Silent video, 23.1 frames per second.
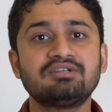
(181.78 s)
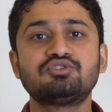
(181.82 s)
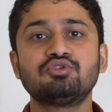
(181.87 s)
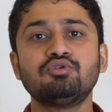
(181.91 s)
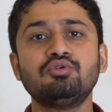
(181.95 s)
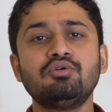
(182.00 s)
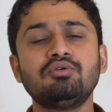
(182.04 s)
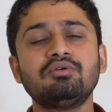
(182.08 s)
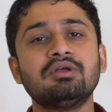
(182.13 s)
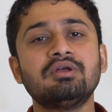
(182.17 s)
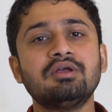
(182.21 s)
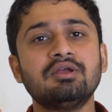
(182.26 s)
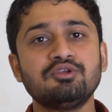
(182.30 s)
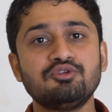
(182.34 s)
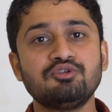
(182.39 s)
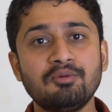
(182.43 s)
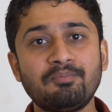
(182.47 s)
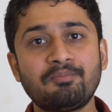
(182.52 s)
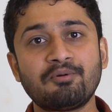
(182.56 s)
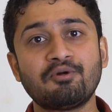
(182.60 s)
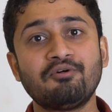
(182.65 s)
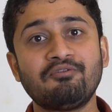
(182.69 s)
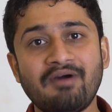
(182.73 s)
So your
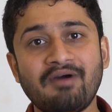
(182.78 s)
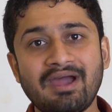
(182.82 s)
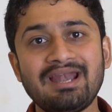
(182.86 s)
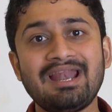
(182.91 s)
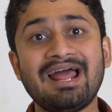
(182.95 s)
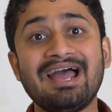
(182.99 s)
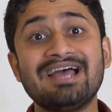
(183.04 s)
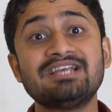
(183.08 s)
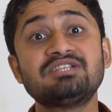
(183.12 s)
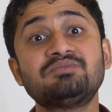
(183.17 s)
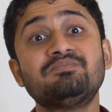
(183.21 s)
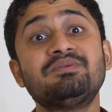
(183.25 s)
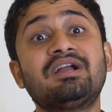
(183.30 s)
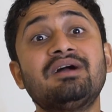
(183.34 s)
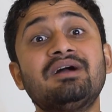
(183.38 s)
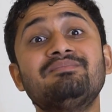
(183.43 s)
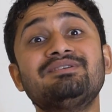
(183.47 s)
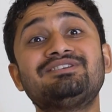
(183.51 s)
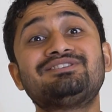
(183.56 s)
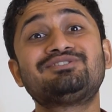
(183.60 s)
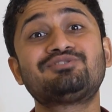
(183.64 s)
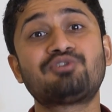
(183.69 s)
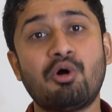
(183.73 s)
profile has become
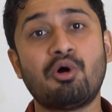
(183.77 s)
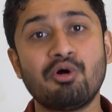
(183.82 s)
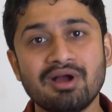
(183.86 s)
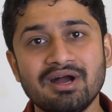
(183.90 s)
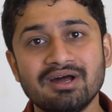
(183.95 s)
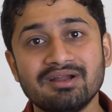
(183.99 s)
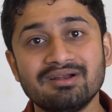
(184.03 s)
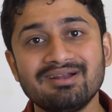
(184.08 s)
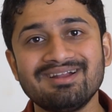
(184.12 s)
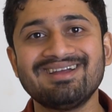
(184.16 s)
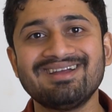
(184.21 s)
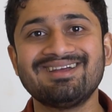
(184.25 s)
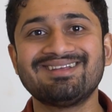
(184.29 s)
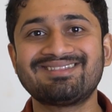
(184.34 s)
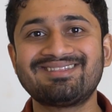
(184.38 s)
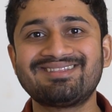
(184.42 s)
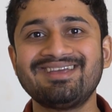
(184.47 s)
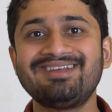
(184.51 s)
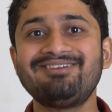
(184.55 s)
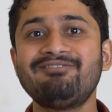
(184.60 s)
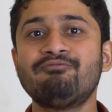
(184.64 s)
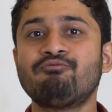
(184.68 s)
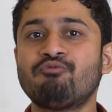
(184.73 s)
stronger
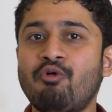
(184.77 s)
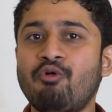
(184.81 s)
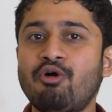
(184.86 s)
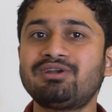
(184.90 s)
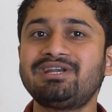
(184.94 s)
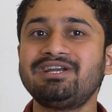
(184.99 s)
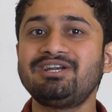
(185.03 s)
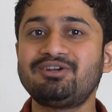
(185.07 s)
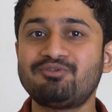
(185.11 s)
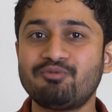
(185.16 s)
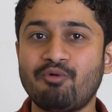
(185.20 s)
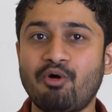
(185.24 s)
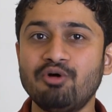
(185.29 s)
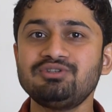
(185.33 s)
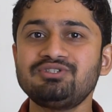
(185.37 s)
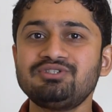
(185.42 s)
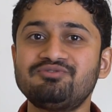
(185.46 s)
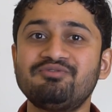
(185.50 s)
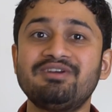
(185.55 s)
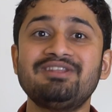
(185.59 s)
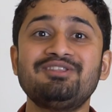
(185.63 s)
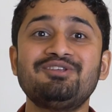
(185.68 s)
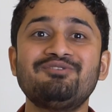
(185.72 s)
than what it was
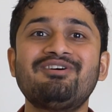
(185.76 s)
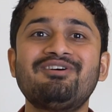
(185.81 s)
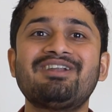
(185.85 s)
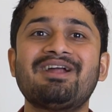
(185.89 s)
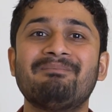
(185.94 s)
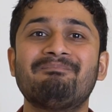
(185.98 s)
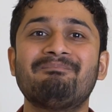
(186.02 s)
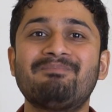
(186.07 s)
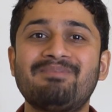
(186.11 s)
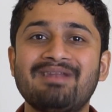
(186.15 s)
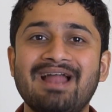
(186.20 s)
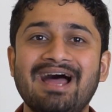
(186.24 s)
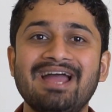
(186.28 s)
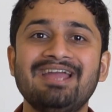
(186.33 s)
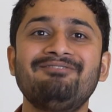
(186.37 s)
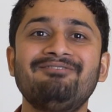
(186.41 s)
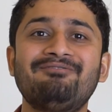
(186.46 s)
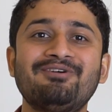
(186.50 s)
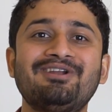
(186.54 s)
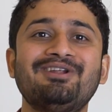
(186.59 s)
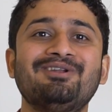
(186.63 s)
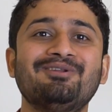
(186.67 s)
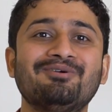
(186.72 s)
when you were applying
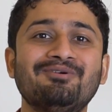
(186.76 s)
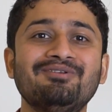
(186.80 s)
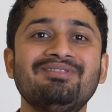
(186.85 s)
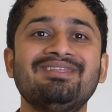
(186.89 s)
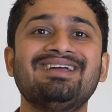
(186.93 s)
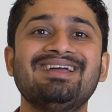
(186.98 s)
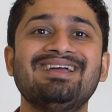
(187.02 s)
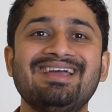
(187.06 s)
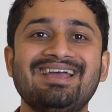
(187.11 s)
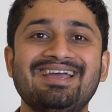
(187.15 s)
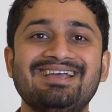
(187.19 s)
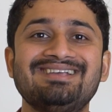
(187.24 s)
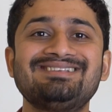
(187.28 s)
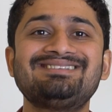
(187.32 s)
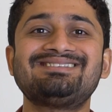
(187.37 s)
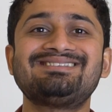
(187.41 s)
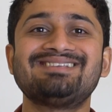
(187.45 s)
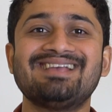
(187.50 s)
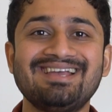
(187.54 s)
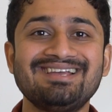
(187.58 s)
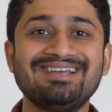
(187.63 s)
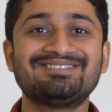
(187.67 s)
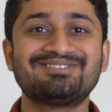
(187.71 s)
for a loan as
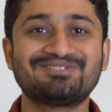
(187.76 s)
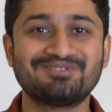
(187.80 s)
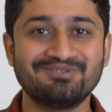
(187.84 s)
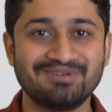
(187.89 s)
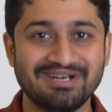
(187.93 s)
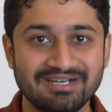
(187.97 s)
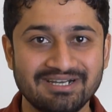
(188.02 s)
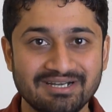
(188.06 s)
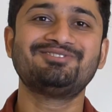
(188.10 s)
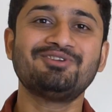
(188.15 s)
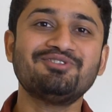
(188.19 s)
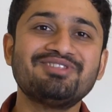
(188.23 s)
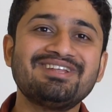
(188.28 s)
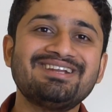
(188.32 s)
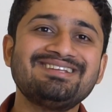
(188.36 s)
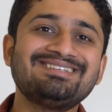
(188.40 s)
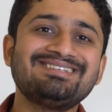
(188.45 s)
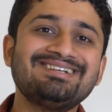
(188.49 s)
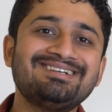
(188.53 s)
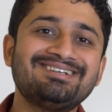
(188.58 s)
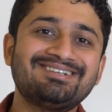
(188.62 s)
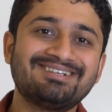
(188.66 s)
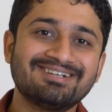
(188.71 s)
a student. So there is
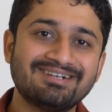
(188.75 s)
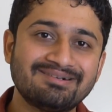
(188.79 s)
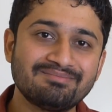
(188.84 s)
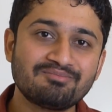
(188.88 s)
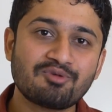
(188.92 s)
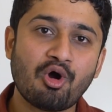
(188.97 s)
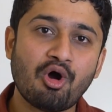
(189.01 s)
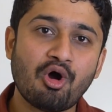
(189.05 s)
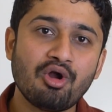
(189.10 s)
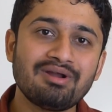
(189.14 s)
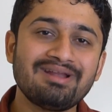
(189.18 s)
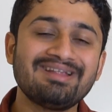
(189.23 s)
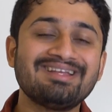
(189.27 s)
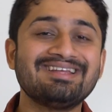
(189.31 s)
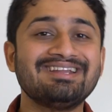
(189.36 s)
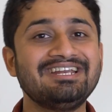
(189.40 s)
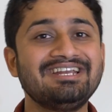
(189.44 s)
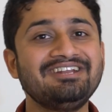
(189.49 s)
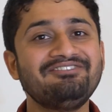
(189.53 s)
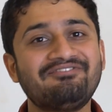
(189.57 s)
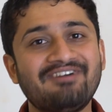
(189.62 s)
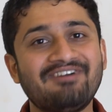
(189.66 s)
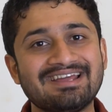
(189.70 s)
a term called
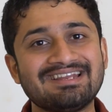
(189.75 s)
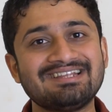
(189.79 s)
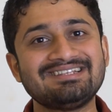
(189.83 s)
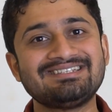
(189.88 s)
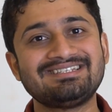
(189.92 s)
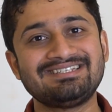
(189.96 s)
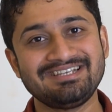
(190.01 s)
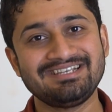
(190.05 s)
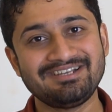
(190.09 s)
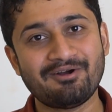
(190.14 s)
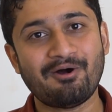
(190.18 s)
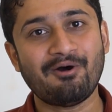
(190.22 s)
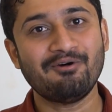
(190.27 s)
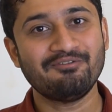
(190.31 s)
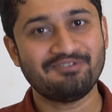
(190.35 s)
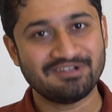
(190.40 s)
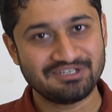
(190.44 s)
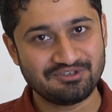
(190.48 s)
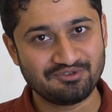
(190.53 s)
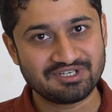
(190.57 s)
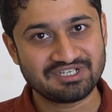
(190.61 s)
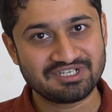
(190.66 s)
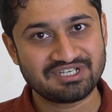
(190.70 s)
refinancing of
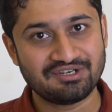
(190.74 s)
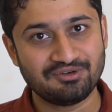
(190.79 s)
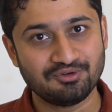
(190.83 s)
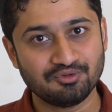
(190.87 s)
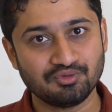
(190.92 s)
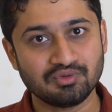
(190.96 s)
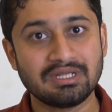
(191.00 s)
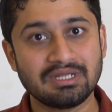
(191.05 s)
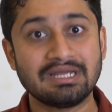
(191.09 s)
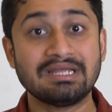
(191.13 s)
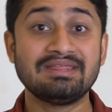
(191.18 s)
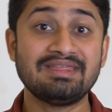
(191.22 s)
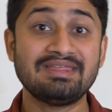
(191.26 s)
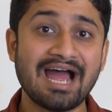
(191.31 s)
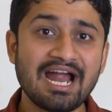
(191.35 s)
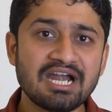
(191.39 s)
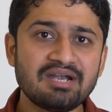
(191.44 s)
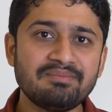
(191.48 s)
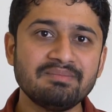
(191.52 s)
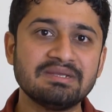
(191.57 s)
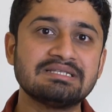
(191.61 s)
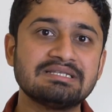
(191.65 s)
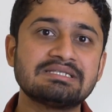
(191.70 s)
education.
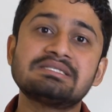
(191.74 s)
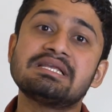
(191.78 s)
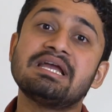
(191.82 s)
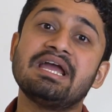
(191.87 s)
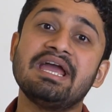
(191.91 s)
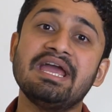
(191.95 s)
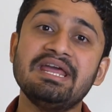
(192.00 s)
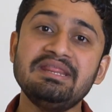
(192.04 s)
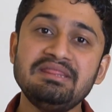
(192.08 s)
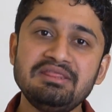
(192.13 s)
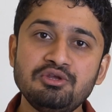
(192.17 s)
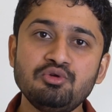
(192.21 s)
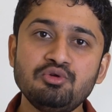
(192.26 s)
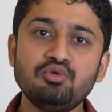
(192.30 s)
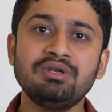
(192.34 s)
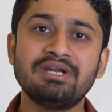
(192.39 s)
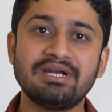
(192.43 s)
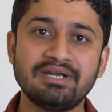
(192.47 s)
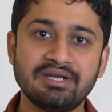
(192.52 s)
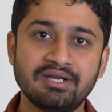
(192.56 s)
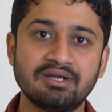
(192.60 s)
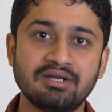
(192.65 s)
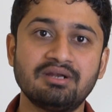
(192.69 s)
That means a new
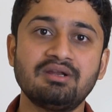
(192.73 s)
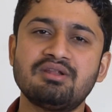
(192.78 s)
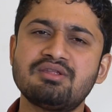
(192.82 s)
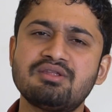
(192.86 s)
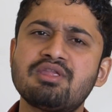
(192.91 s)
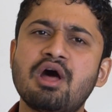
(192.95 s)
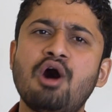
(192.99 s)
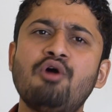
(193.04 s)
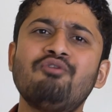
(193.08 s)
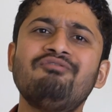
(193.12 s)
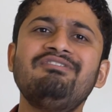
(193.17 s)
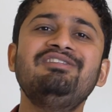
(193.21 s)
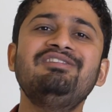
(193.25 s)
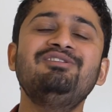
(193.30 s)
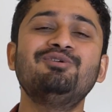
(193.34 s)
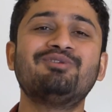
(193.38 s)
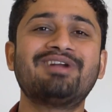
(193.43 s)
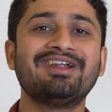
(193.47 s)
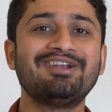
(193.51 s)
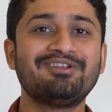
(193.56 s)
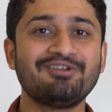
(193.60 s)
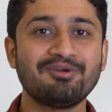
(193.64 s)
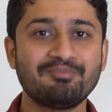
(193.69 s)
lender now will look
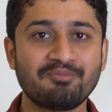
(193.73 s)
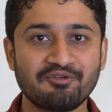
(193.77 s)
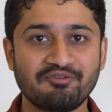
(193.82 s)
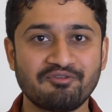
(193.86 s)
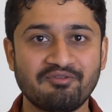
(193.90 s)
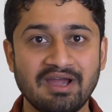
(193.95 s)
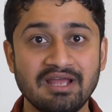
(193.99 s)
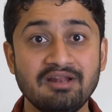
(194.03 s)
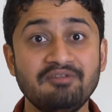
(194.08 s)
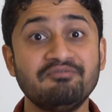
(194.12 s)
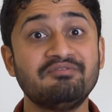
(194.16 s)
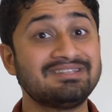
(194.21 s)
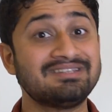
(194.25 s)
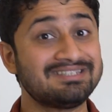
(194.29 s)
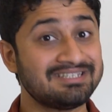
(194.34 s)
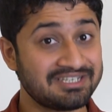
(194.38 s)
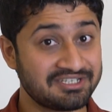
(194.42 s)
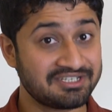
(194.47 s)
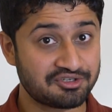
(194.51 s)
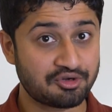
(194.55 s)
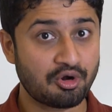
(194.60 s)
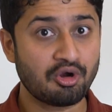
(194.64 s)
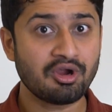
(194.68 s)
at your profile, which
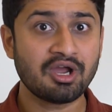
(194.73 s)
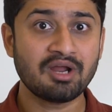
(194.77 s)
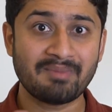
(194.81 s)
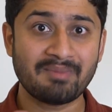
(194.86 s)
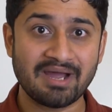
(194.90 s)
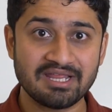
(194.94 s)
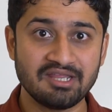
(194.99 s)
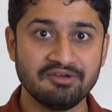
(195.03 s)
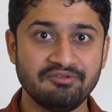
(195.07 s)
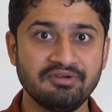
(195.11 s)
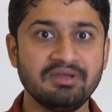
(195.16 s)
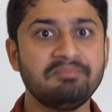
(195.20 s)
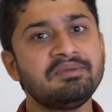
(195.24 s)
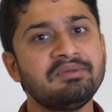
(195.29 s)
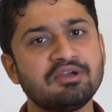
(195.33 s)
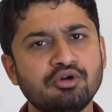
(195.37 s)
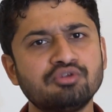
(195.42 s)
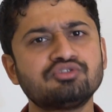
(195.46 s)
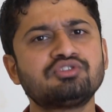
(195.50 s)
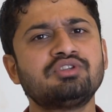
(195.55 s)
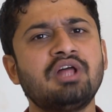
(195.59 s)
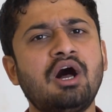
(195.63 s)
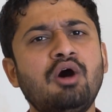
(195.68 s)
is stronger by the way,
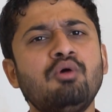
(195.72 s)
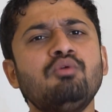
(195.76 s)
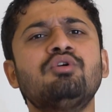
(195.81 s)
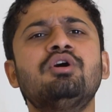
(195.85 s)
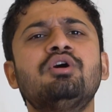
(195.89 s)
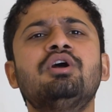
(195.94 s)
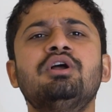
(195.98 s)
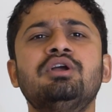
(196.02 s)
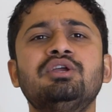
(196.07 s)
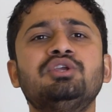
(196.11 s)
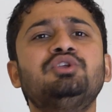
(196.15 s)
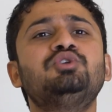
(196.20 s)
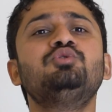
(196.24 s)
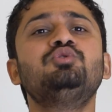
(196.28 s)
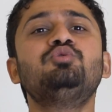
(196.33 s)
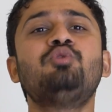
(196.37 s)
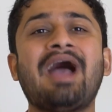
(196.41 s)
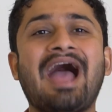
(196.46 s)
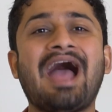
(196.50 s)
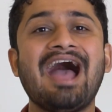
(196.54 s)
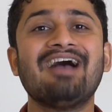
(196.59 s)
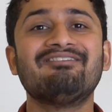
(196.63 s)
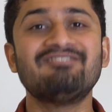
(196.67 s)
because now you
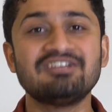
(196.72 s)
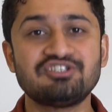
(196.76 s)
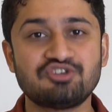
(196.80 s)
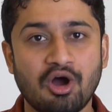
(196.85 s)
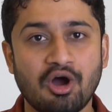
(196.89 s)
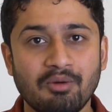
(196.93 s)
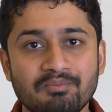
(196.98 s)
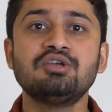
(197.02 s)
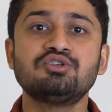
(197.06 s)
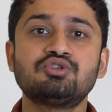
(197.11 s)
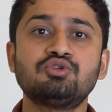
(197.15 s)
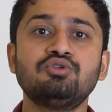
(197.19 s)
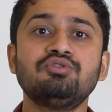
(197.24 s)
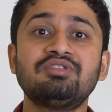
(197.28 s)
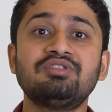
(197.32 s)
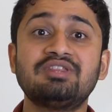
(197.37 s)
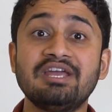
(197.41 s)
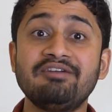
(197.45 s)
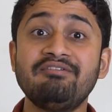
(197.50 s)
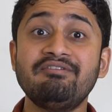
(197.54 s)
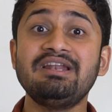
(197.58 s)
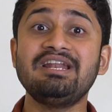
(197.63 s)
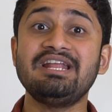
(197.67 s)
have a job. So
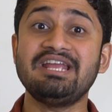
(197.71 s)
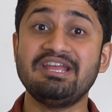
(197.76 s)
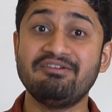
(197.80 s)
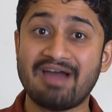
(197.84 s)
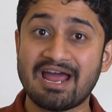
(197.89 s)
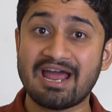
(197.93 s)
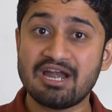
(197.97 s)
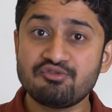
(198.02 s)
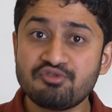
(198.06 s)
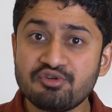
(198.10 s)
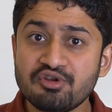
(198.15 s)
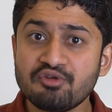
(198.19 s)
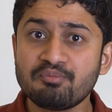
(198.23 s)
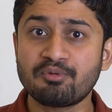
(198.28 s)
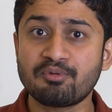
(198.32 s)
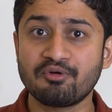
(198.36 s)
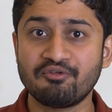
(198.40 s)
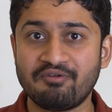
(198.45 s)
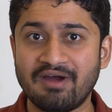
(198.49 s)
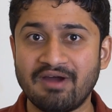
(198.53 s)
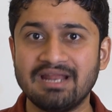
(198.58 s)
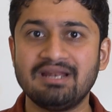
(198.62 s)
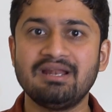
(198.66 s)
they will evaluate your
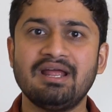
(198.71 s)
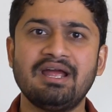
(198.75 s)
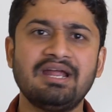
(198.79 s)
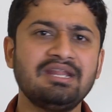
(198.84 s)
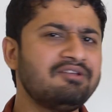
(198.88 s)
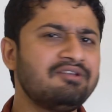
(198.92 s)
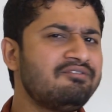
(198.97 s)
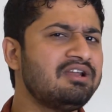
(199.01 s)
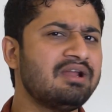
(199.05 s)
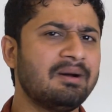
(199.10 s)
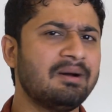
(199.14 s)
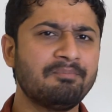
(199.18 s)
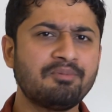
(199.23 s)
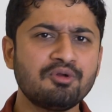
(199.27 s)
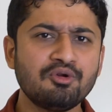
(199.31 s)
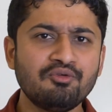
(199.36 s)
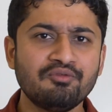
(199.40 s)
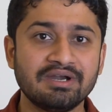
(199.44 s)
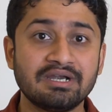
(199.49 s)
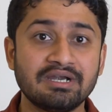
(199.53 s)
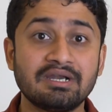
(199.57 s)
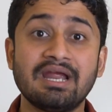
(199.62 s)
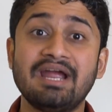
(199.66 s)
profile and they will
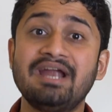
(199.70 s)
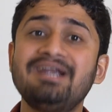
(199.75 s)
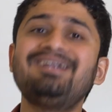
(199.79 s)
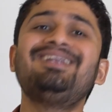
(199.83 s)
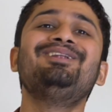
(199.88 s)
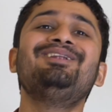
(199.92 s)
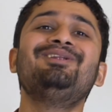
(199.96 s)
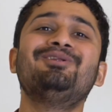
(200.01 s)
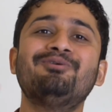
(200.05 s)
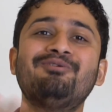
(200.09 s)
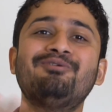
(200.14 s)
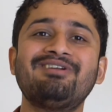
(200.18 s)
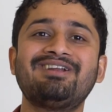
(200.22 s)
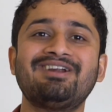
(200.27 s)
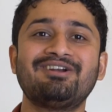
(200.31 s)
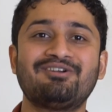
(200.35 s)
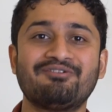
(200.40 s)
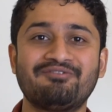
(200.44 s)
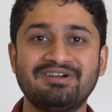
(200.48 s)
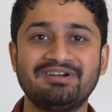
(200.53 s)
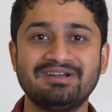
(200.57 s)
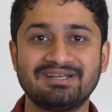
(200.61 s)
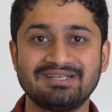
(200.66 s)
approve it at a lower rate
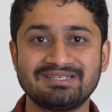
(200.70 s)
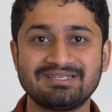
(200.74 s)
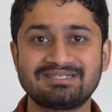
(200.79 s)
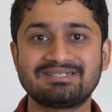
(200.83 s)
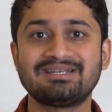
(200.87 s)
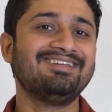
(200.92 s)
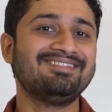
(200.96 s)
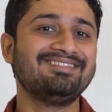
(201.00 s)
of interest.